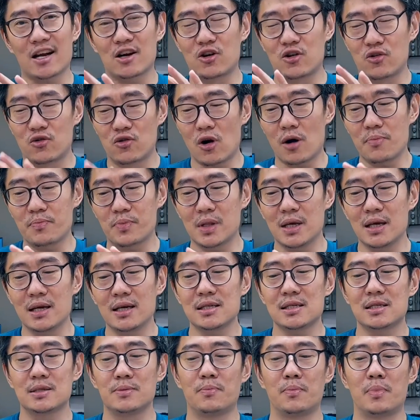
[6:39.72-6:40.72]
cropped
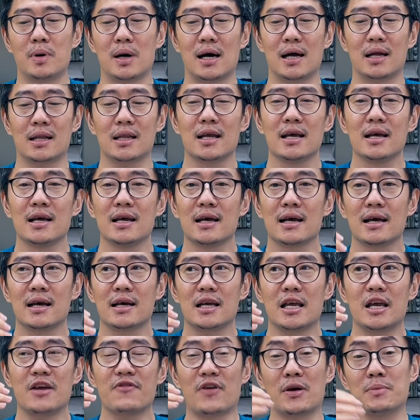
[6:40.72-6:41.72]
is, but
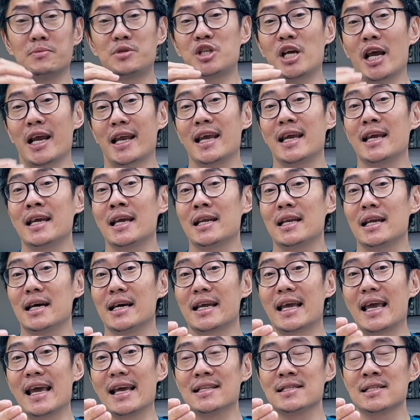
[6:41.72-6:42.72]
if I'm checking it
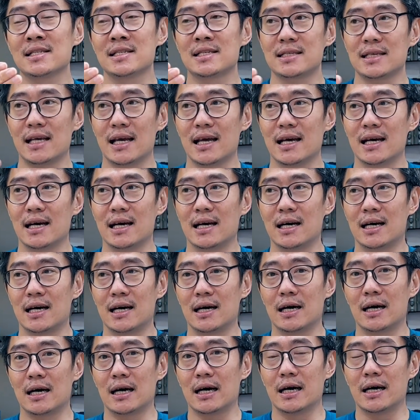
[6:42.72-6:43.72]
against
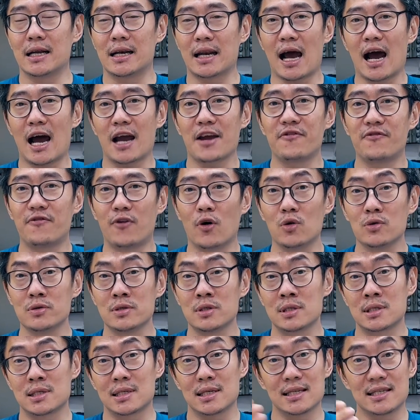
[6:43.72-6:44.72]
an
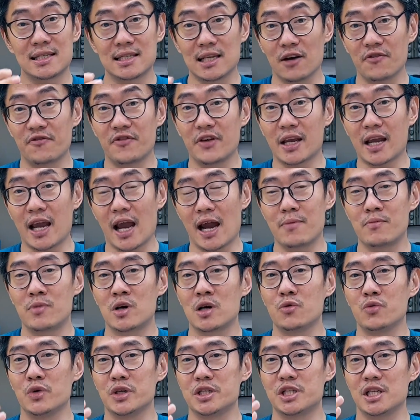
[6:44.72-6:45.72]
iPhone's selfie
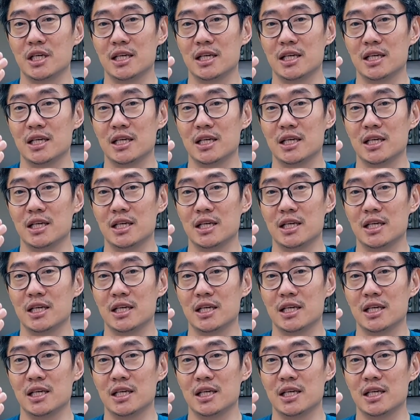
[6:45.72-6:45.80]
camera, which